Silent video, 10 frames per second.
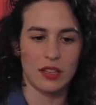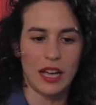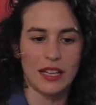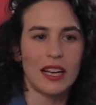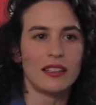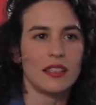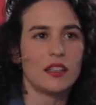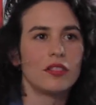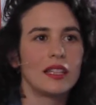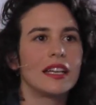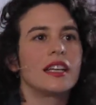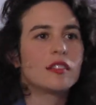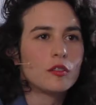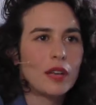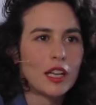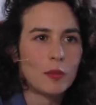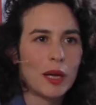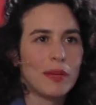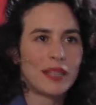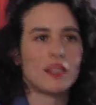I got even hit like by
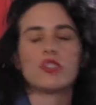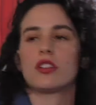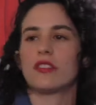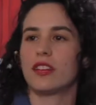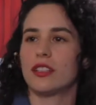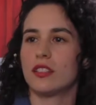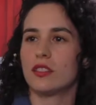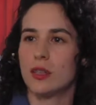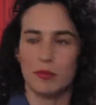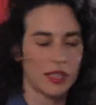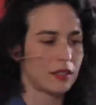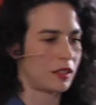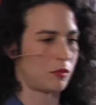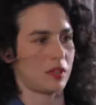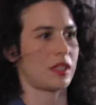my teacher if I did something that was